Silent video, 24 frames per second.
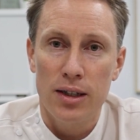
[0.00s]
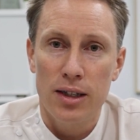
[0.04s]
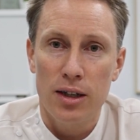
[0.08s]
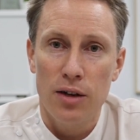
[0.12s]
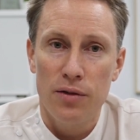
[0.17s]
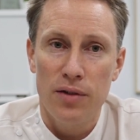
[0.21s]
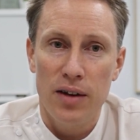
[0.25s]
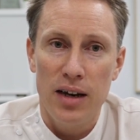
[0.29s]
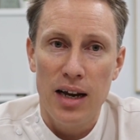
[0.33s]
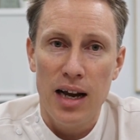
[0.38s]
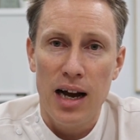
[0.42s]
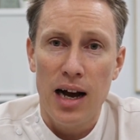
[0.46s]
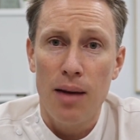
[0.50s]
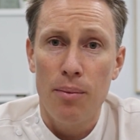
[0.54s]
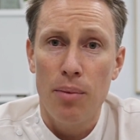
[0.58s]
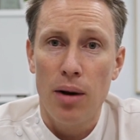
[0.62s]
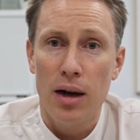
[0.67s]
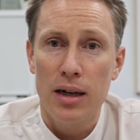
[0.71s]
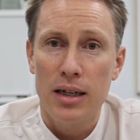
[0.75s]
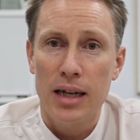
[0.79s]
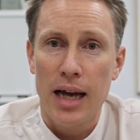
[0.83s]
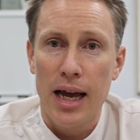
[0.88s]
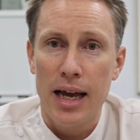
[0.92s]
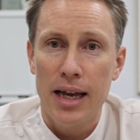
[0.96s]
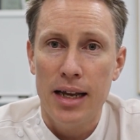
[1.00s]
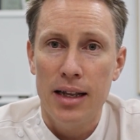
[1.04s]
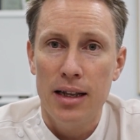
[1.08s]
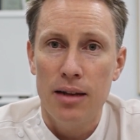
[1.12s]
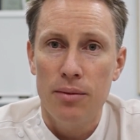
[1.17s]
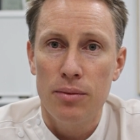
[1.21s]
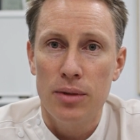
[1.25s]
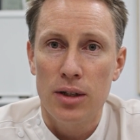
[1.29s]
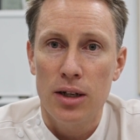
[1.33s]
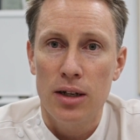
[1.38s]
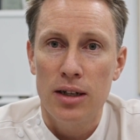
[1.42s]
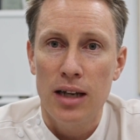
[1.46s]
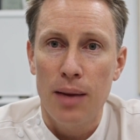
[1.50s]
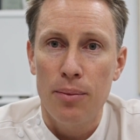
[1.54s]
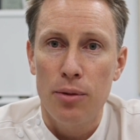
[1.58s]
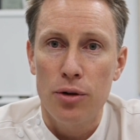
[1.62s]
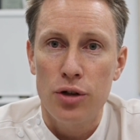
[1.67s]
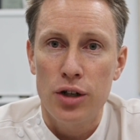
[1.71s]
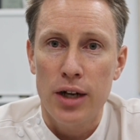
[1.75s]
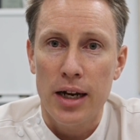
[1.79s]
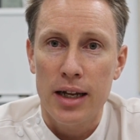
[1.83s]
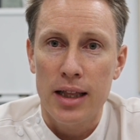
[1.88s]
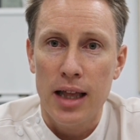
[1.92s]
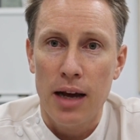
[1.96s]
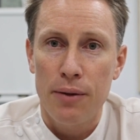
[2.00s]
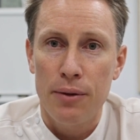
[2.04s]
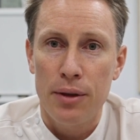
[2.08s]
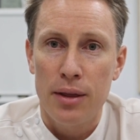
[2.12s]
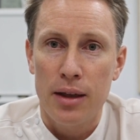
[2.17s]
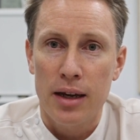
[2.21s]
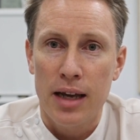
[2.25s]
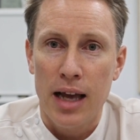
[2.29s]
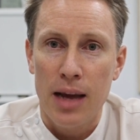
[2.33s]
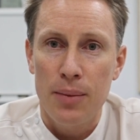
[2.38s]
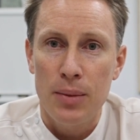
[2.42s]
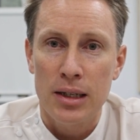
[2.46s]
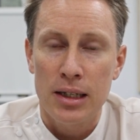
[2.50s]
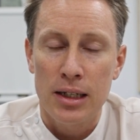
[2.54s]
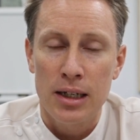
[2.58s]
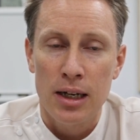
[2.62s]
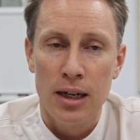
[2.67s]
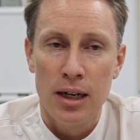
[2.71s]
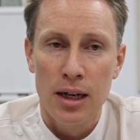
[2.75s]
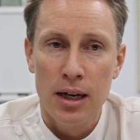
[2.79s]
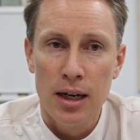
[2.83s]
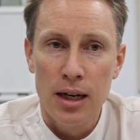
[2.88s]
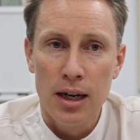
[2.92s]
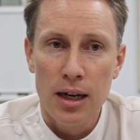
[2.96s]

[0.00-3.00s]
yourself any harm by taking them. So double check that with the chemist